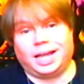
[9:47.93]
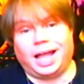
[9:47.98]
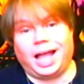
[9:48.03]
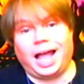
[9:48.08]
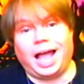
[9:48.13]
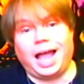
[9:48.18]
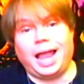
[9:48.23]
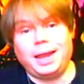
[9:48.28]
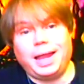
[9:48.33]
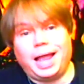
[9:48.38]

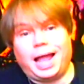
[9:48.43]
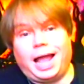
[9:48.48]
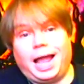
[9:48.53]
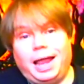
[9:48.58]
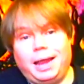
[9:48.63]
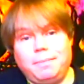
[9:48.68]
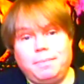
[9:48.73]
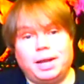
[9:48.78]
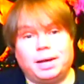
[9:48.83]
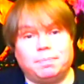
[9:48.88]

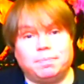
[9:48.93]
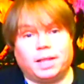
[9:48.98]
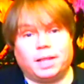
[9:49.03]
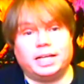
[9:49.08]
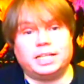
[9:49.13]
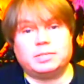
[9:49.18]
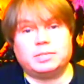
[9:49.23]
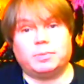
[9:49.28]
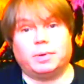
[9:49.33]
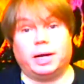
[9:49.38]
I'm in a
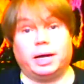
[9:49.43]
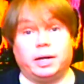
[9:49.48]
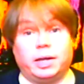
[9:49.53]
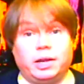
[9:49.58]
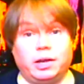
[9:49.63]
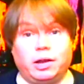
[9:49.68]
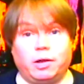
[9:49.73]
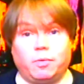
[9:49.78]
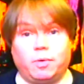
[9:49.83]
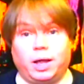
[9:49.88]
place where,
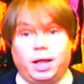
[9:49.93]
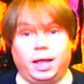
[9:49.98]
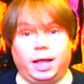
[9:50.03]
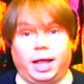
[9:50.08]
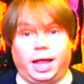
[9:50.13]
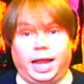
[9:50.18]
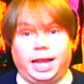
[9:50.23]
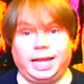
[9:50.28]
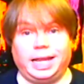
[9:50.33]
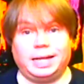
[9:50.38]
you know
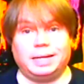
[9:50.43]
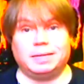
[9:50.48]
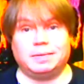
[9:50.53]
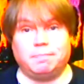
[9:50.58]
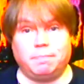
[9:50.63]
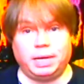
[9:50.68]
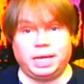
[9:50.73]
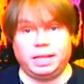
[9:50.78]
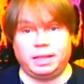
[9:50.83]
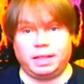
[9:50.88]
what, I can
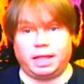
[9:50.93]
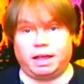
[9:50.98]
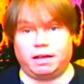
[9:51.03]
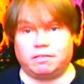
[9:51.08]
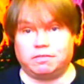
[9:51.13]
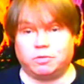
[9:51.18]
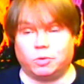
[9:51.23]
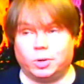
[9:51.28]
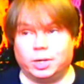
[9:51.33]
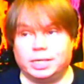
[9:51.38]
be
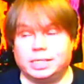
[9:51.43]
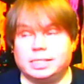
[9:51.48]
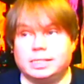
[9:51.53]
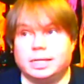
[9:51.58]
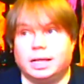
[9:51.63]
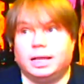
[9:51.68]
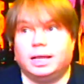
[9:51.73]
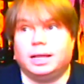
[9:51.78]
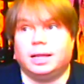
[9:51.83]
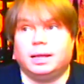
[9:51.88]
that voice.